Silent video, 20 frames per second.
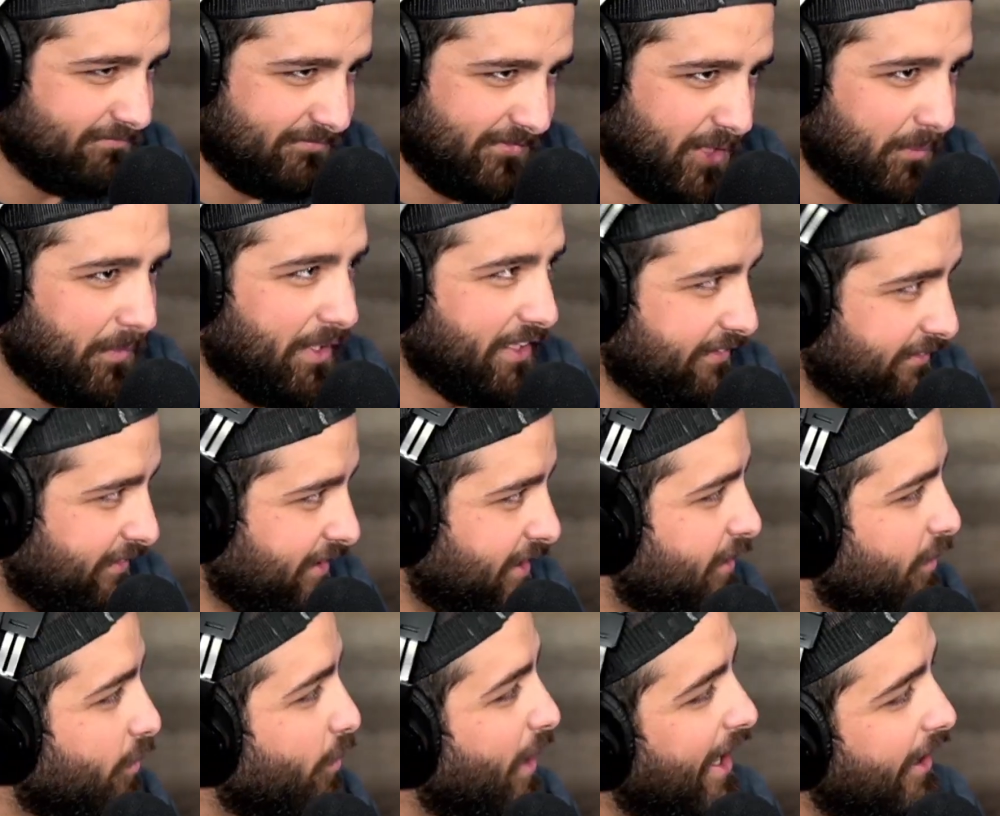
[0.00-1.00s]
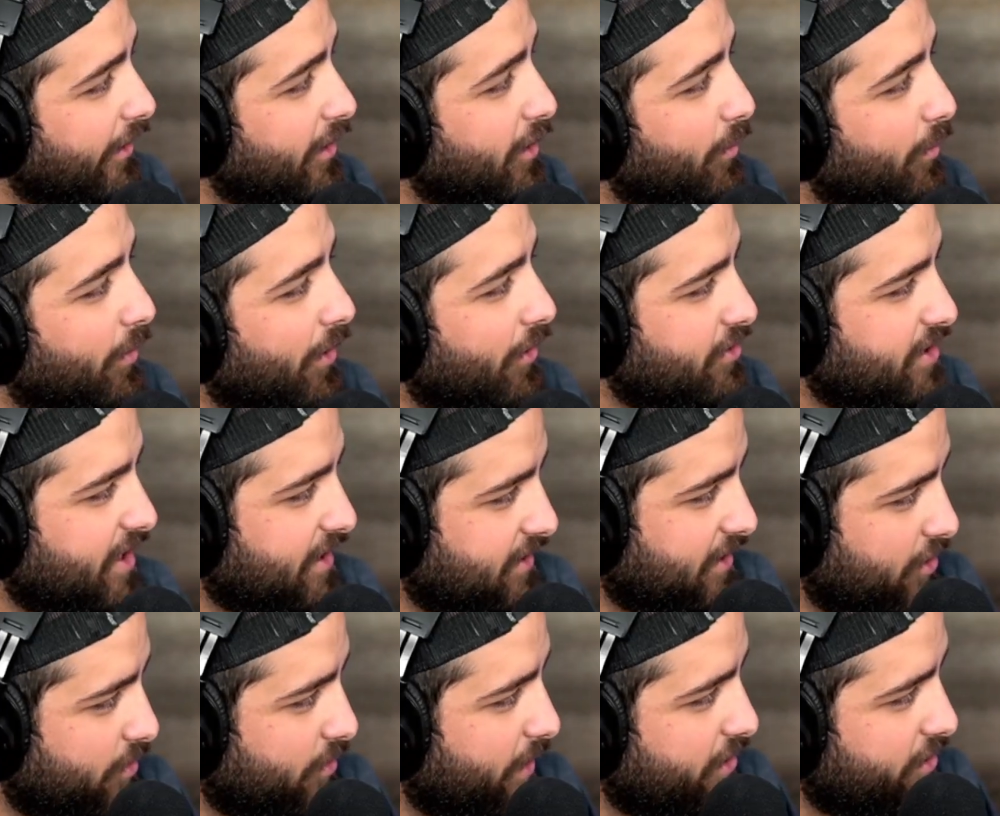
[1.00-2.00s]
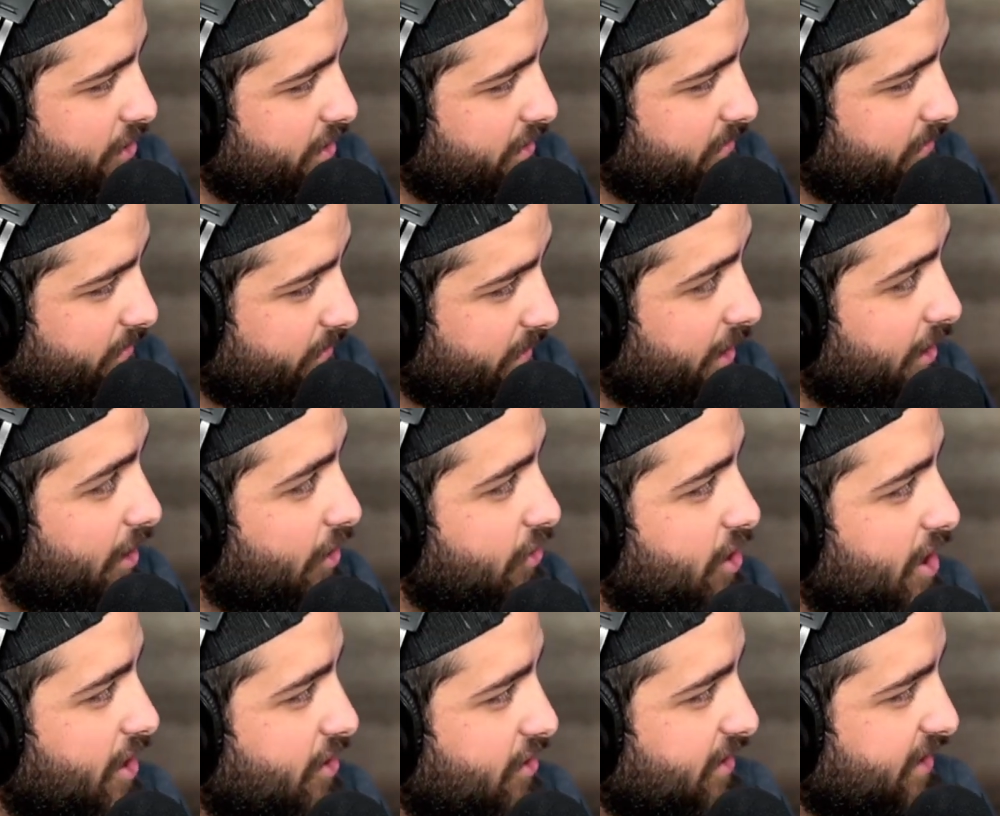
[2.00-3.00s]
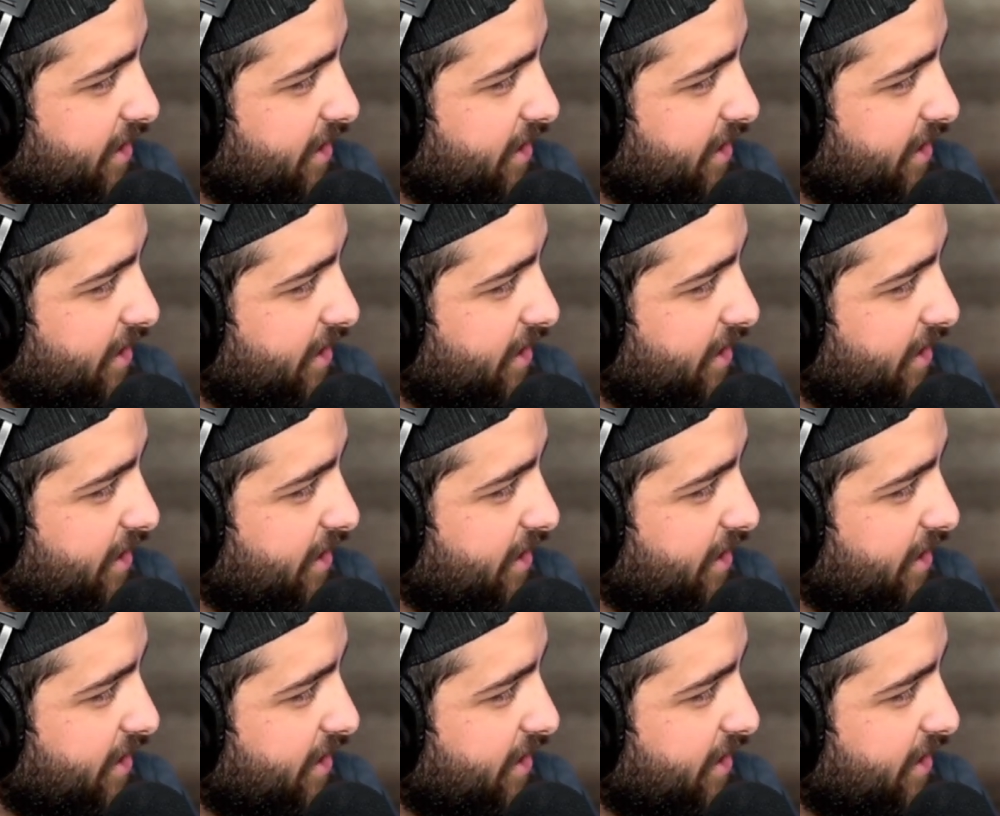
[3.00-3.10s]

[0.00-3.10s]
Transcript: Come on. How do you approach that situation? Negotiation standpoint.